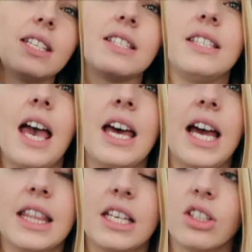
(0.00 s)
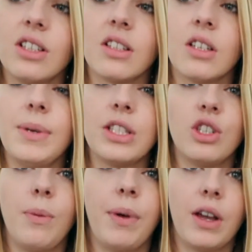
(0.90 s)
these yet. I think they're a little bit
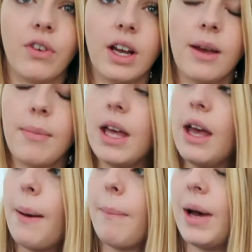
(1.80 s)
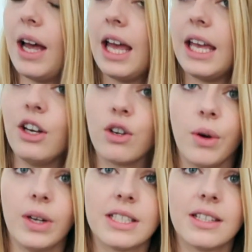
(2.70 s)
too big for him but he'll
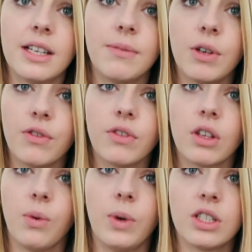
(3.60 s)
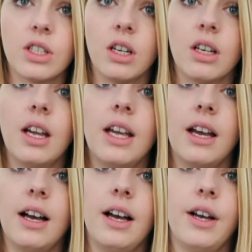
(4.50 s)
grow into them for the winter
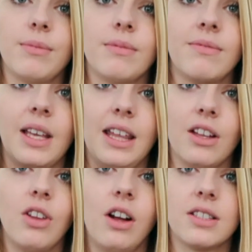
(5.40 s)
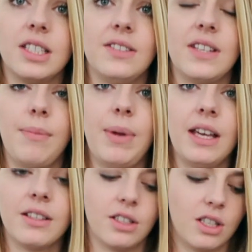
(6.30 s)
um, they're long sleeves and
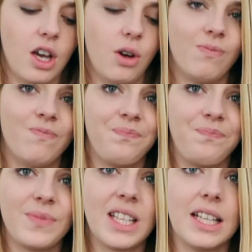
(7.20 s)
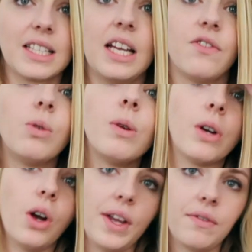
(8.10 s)
pants. So that's kind of what we were
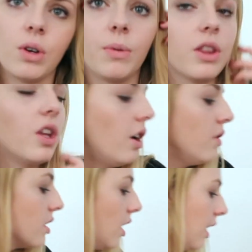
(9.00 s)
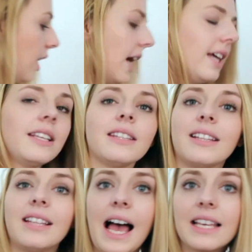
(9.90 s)
going for with those. And then
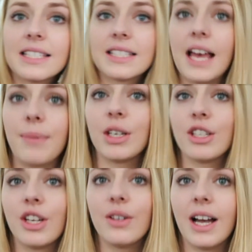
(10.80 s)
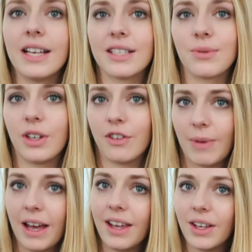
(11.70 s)
the last set I'm gonna show you guys is one of
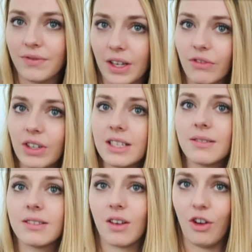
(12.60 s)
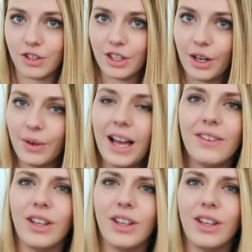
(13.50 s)
my favorites also. I have a